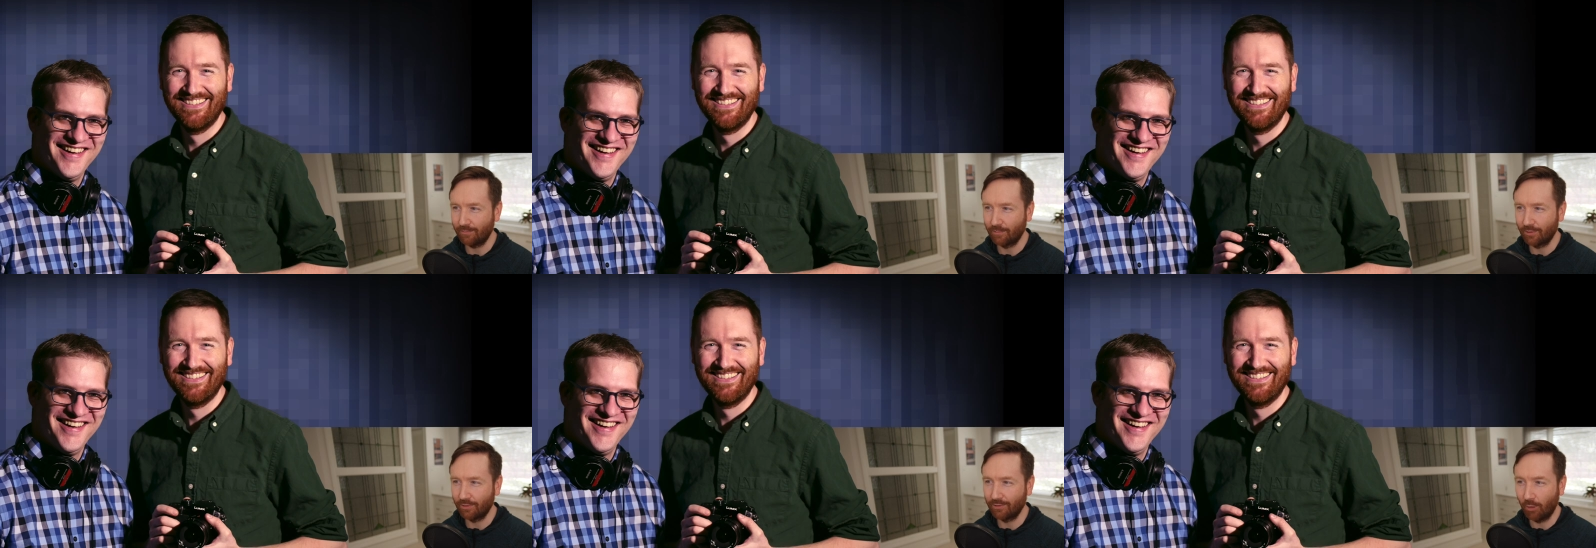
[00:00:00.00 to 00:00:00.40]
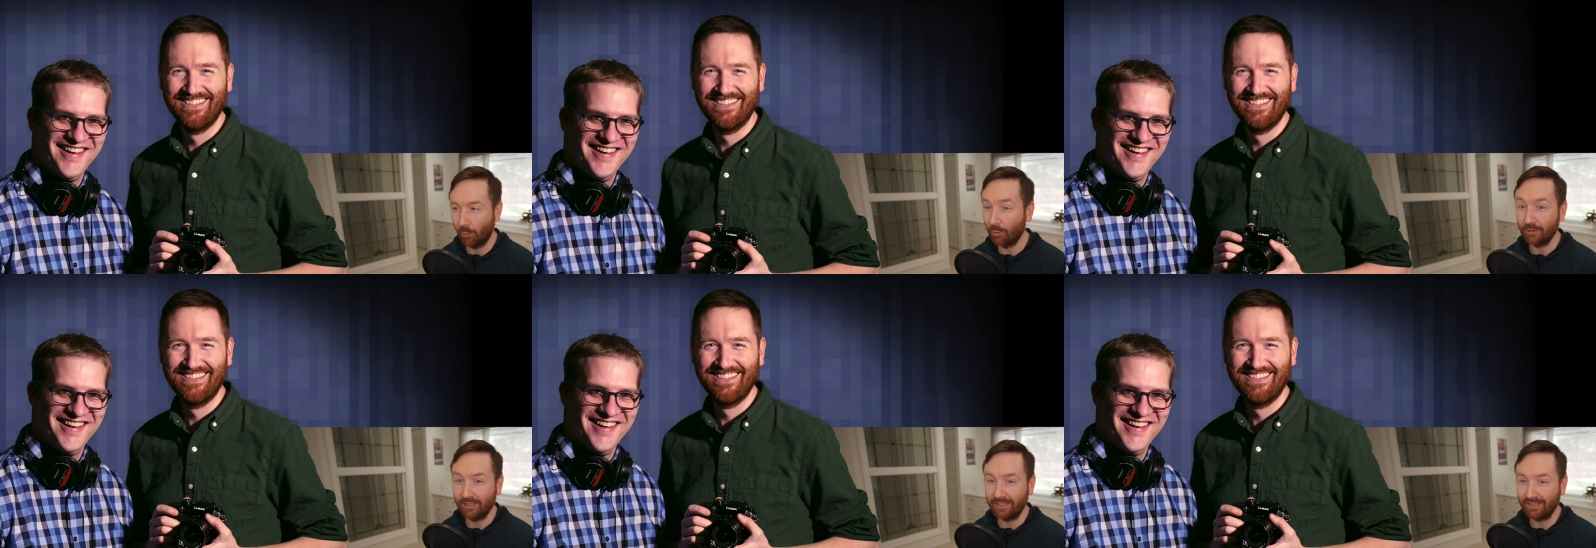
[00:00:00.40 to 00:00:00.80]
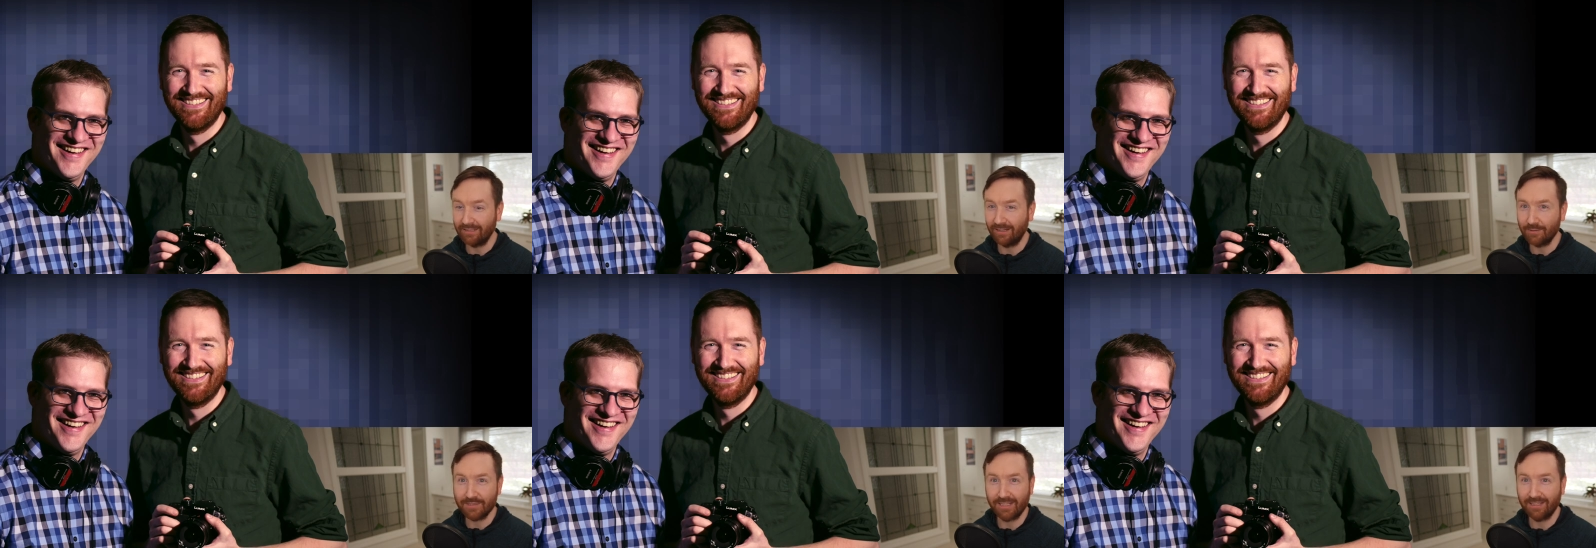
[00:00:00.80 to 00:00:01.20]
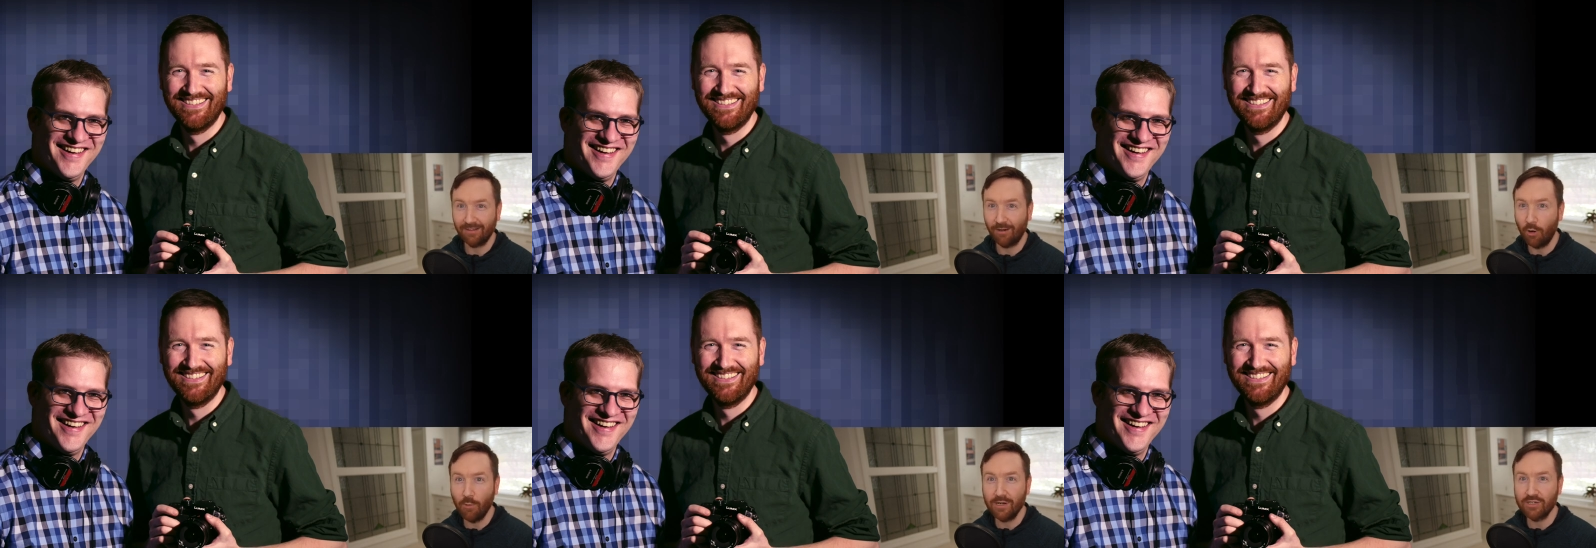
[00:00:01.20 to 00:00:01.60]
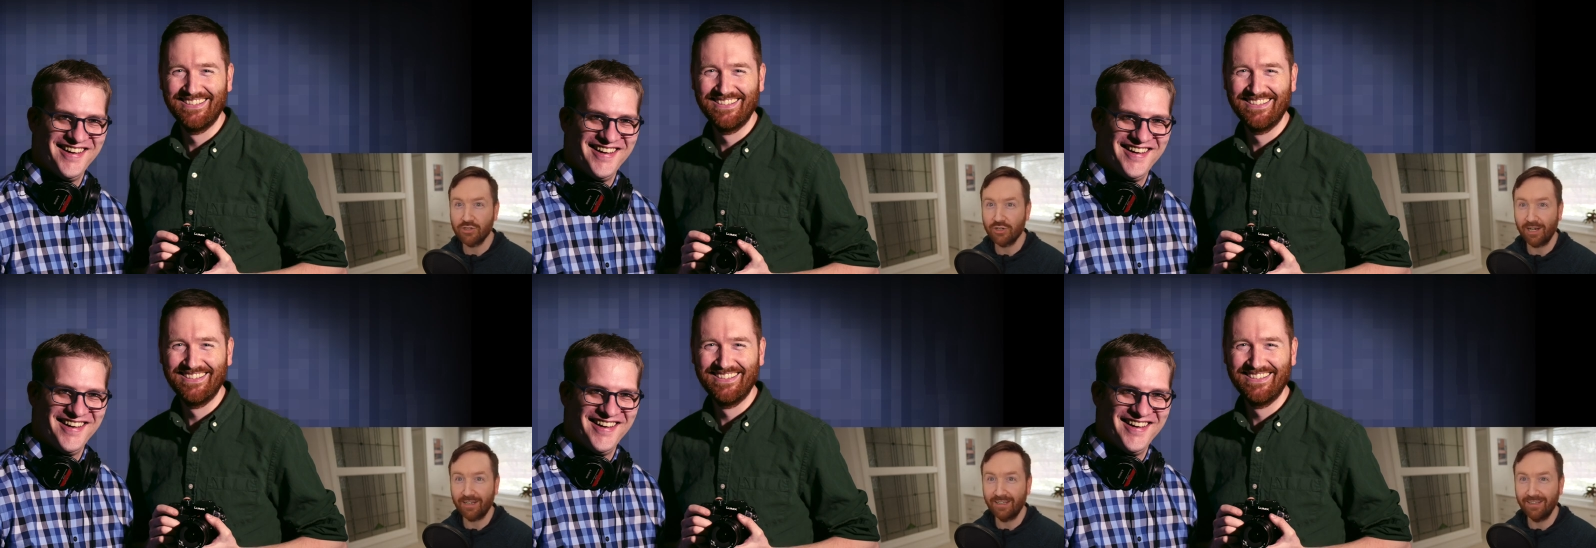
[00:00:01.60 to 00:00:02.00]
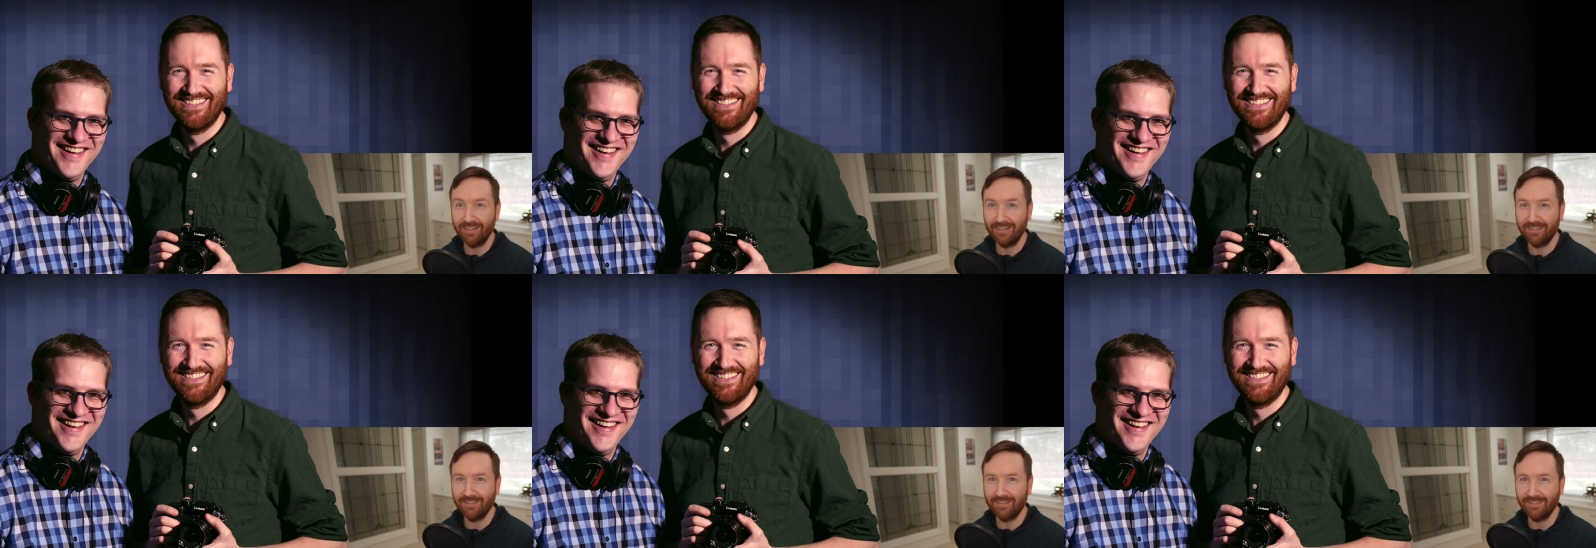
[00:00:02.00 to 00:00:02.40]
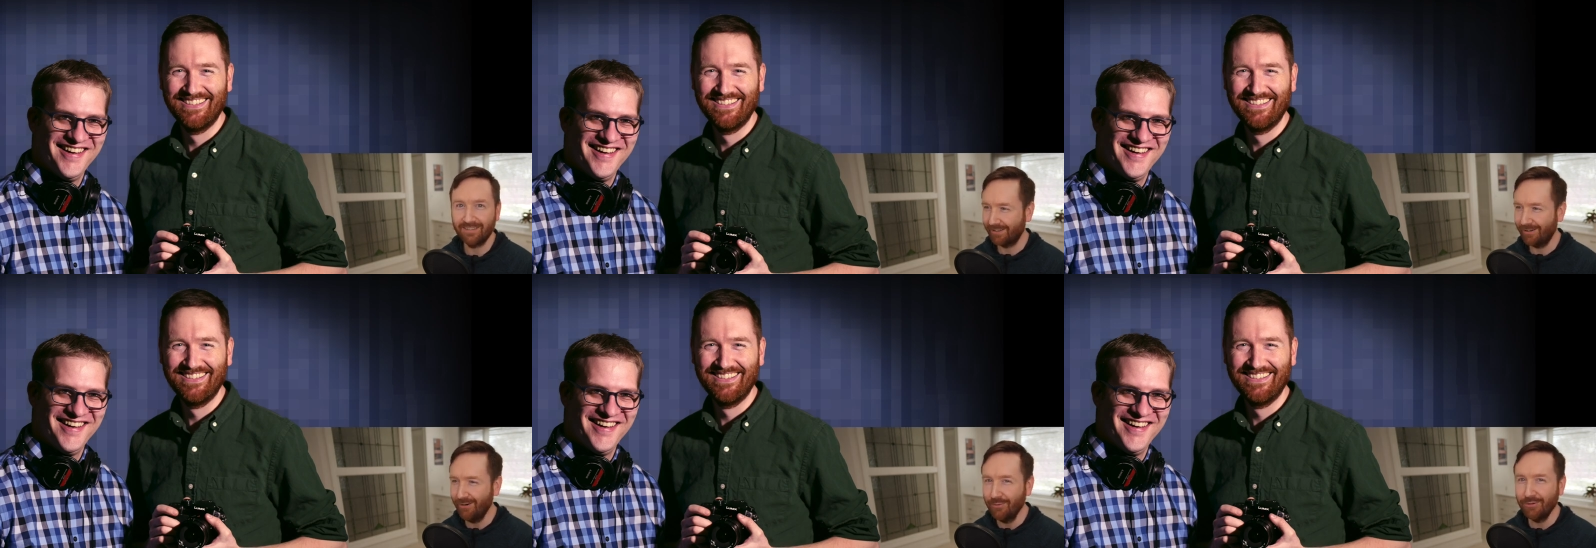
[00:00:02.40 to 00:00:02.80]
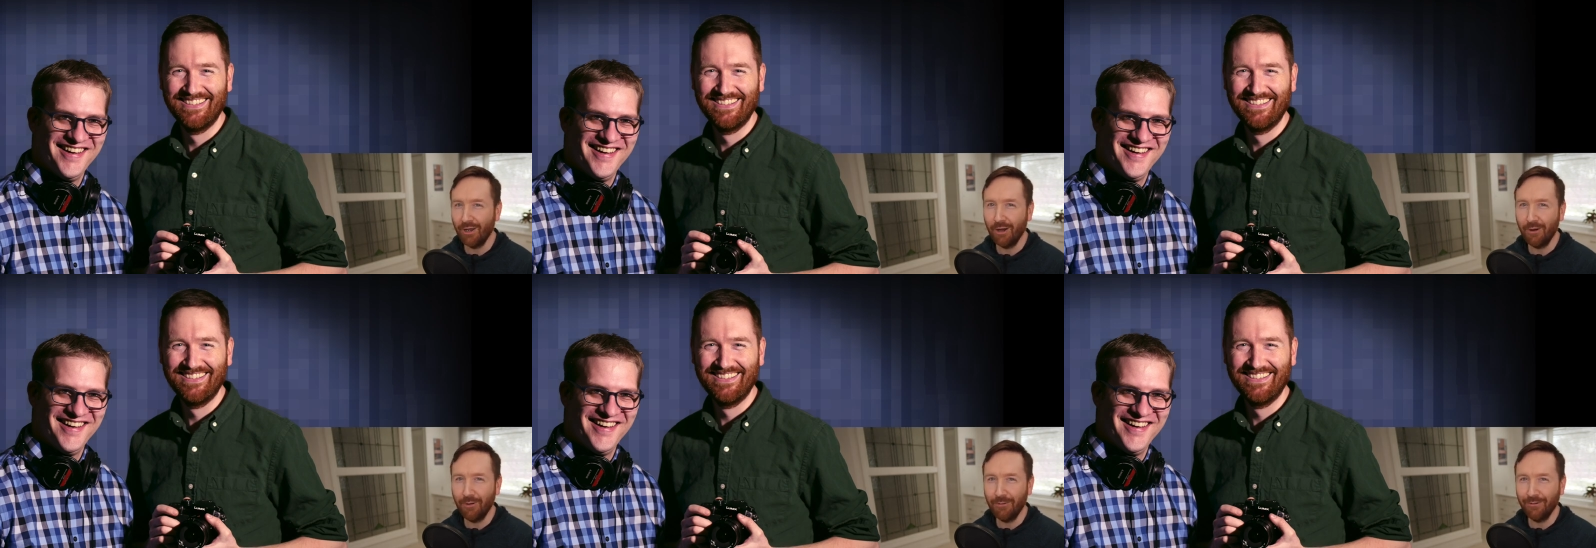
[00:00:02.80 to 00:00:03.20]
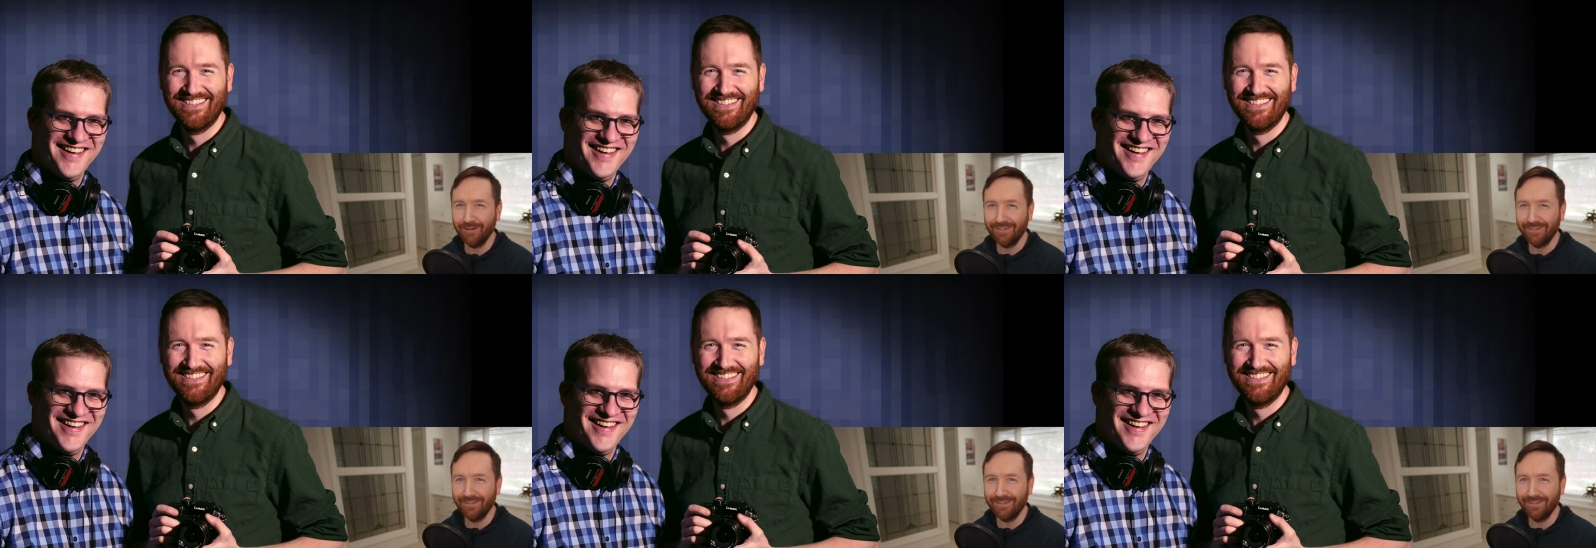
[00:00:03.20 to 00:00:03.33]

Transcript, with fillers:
Speaker 1: recording. I was like always checking. Uh, oh no,